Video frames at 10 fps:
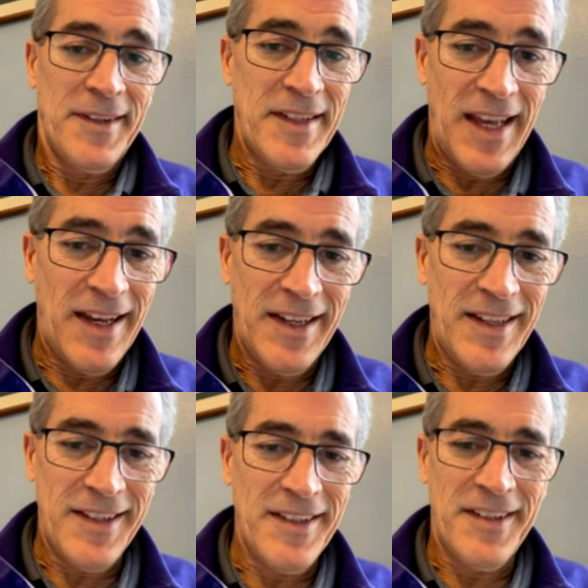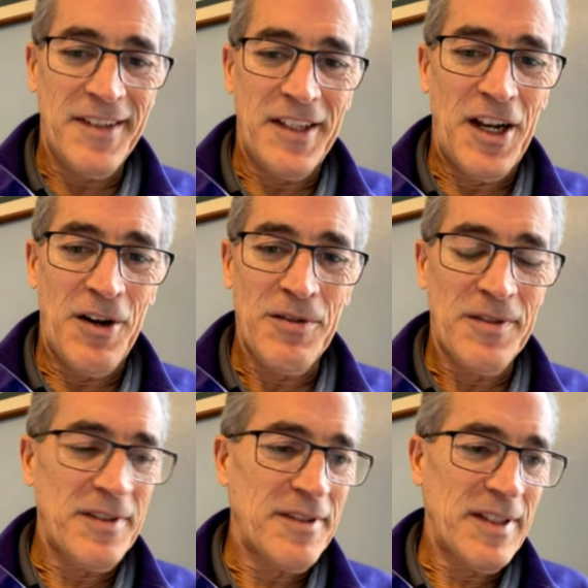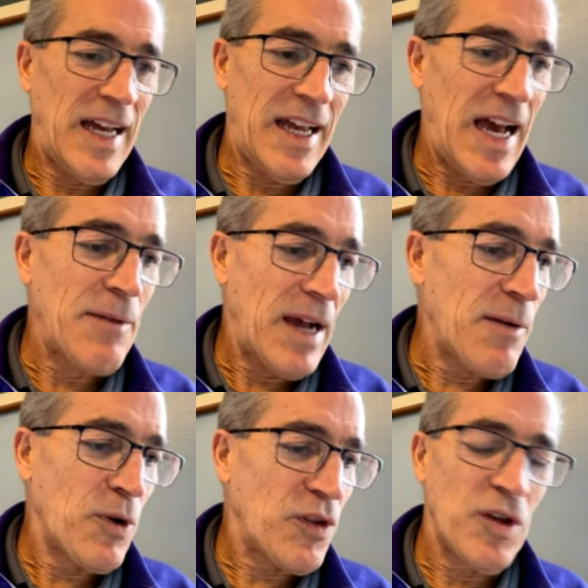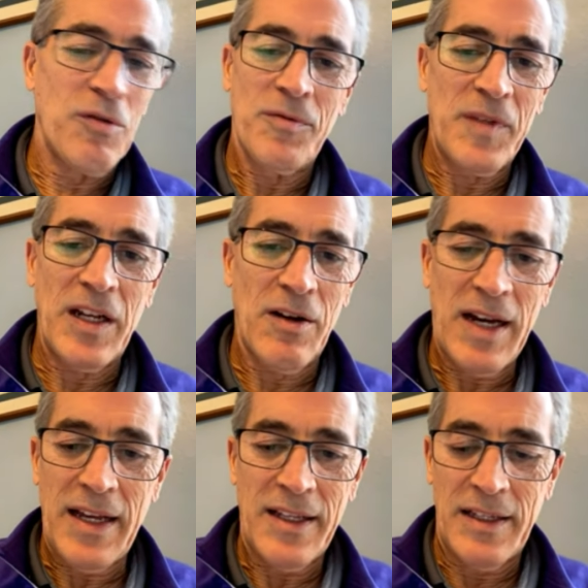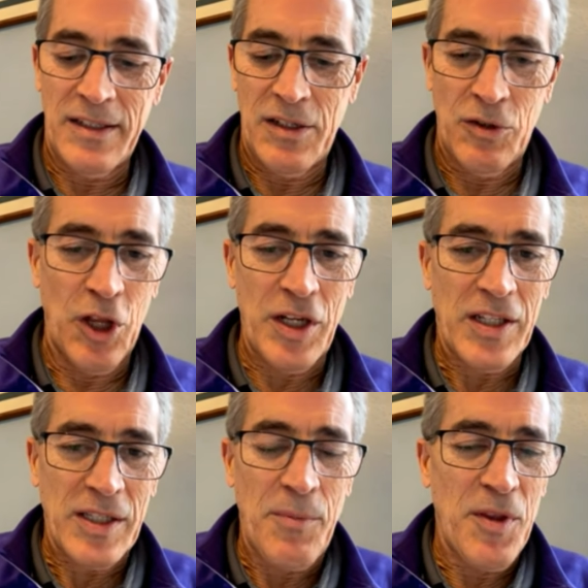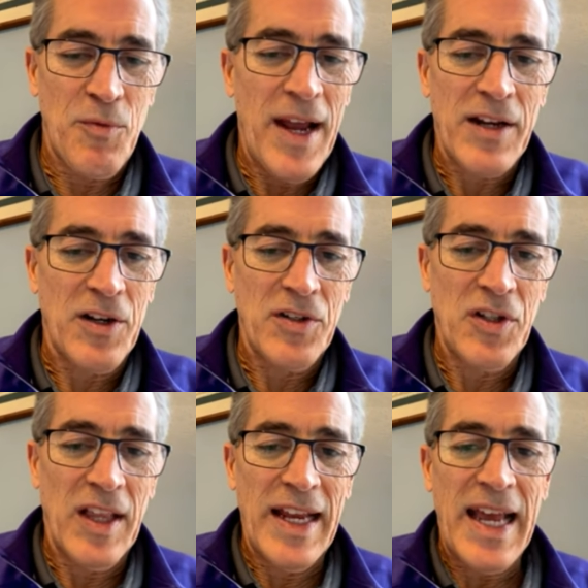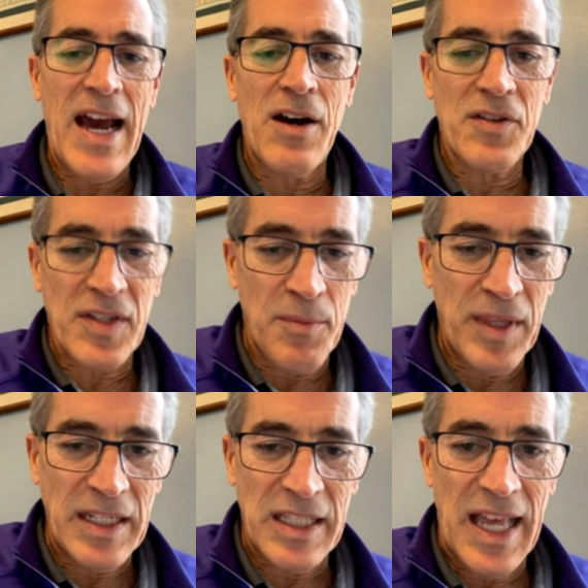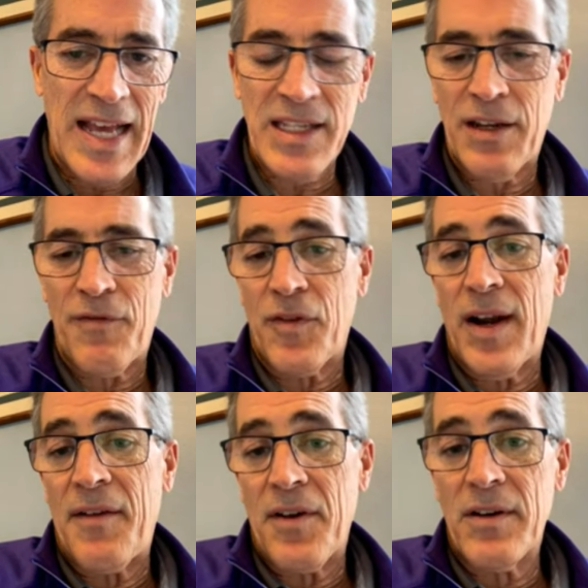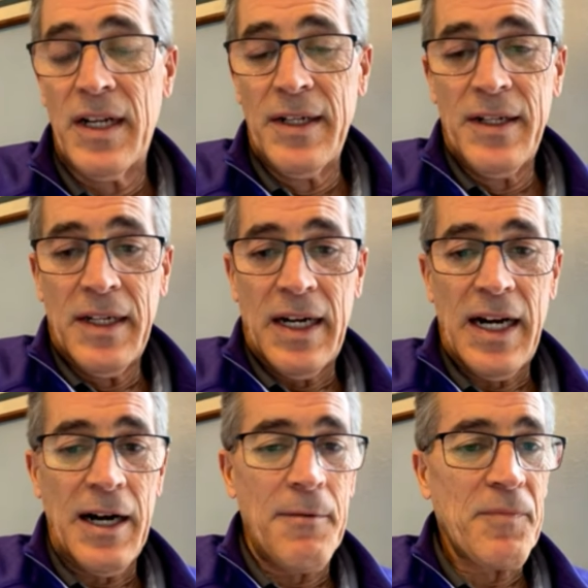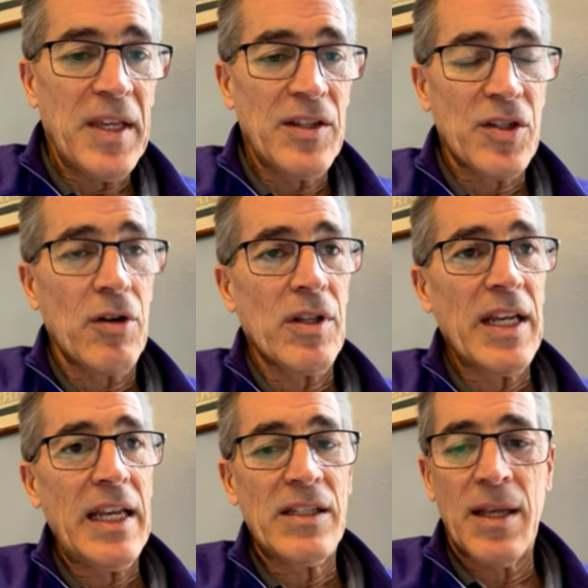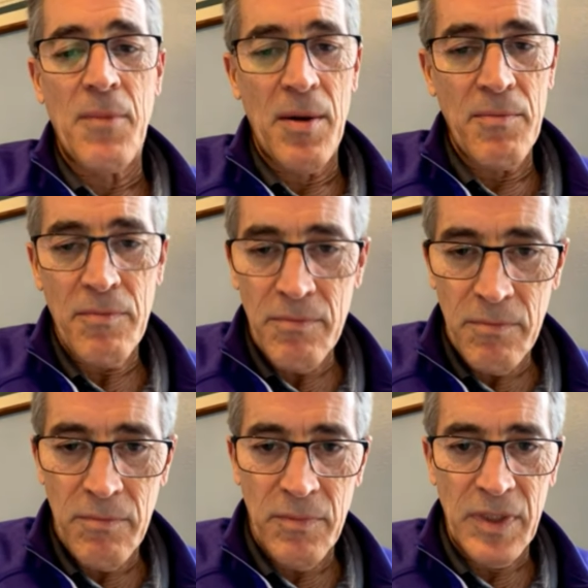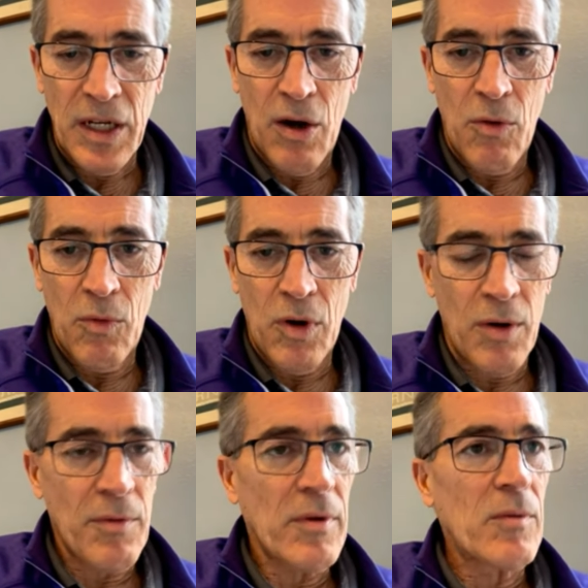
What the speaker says: you know, I'm with you, you know, you look at some of the records, you're like, how some of these lasted forever. And certainly some of them, you know, were